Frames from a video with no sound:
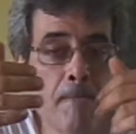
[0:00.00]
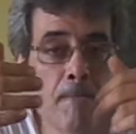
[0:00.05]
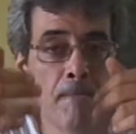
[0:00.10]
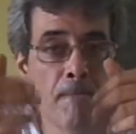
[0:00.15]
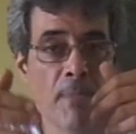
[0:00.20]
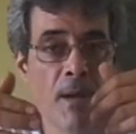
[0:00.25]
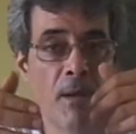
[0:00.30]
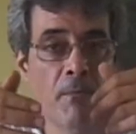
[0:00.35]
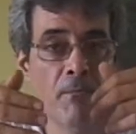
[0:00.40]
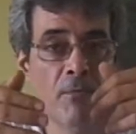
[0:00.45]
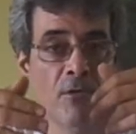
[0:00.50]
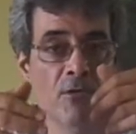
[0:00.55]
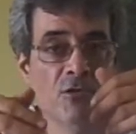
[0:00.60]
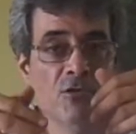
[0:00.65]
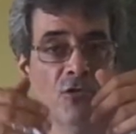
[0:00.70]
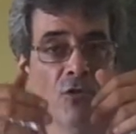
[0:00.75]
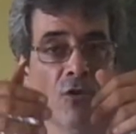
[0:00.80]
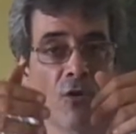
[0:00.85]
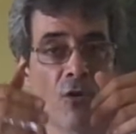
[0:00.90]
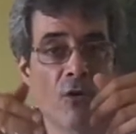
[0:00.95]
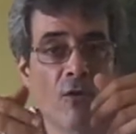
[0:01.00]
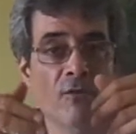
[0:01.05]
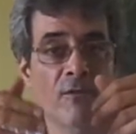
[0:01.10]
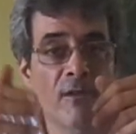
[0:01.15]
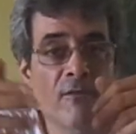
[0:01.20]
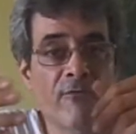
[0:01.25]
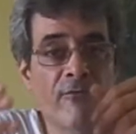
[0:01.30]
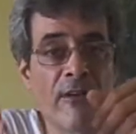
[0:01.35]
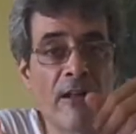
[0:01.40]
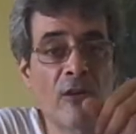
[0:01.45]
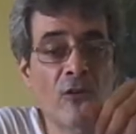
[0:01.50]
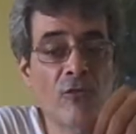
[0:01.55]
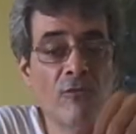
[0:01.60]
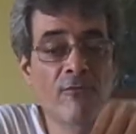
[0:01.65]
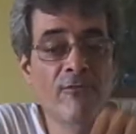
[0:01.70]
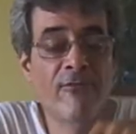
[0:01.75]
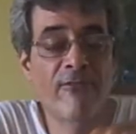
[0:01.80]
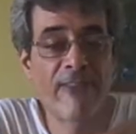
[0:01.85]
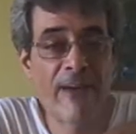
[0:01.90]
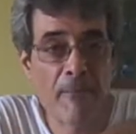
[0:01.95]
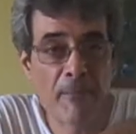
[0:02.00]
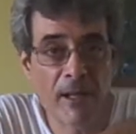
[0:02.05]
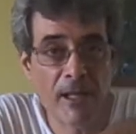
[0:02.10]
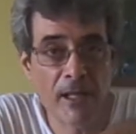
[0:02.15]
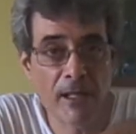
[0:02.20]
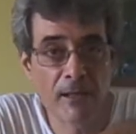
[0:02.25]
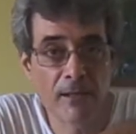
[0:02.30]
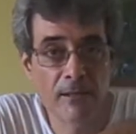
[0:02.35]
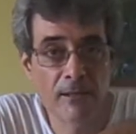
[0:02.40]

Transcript: members of the Falcone family